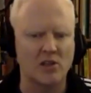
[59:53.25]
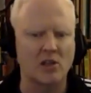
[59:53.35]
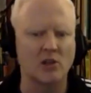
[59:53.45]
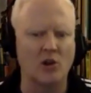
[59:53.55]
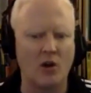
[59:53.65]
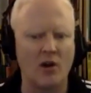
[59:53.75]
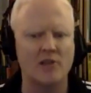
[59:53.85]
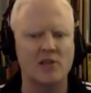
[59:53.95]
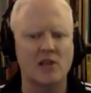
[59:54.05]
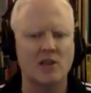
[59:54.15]
The
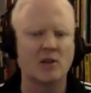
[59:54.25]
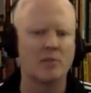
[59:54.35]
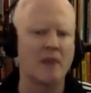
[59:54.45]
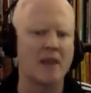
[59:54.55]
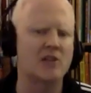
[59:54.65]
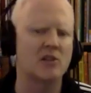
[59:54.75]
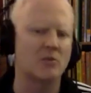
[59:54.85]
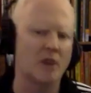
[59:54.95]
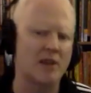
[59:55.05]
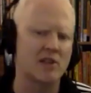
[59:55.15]
laws that are based in
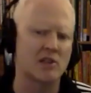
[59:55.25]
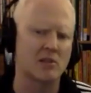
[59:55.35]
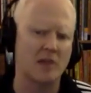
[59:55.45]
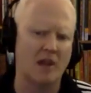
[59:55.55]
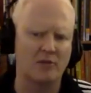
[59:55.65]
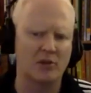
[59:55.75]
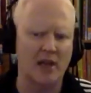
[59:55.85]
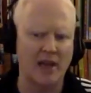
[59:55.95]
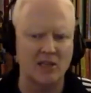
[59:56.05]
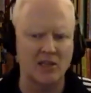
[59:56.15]
racism have
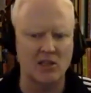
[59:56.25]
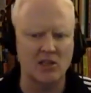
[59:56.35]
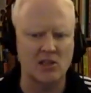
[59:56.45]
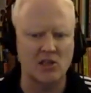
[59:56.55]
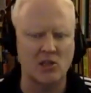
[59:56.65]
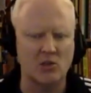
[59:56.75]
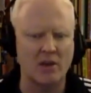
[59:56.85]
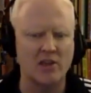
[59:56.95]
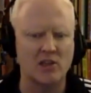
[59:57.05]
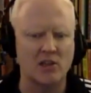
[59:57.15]
led to this
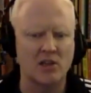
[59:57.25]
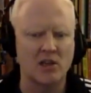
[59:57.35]
situation.